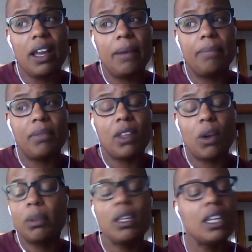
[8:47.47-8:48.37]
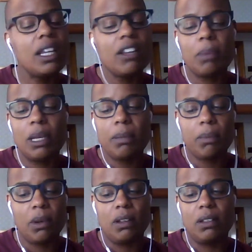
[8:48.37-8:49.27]
There are plenty of
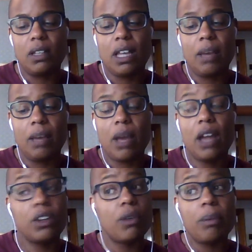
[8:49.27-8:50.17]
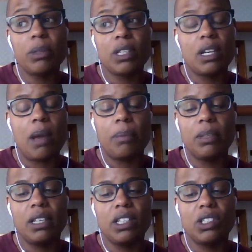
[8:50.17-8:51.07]
people, underrepresented
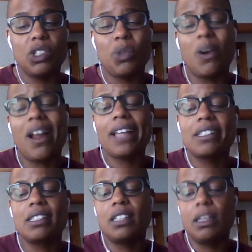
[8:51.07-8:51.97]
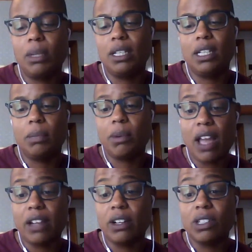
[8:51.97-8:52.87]
populations who are excellent PD
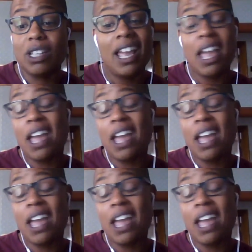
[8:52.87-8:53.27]
providers,